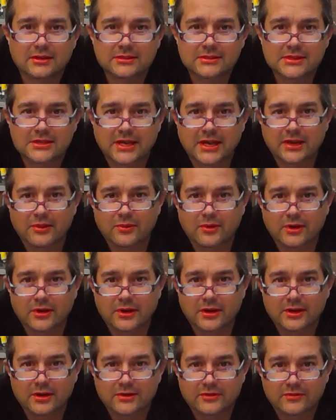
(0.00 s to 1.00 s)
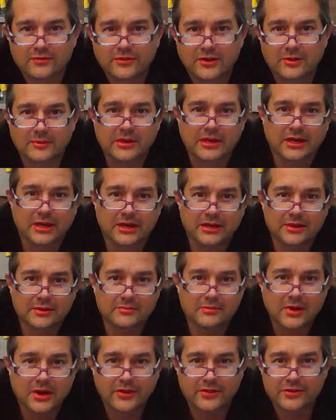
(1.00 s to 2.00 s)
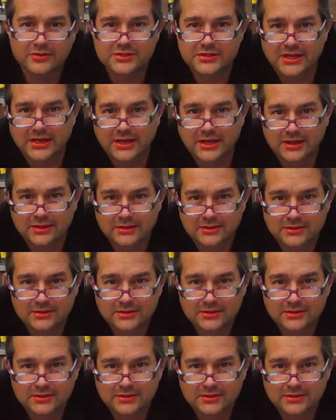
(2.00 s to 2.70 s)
Today we're filming on Mother's Day,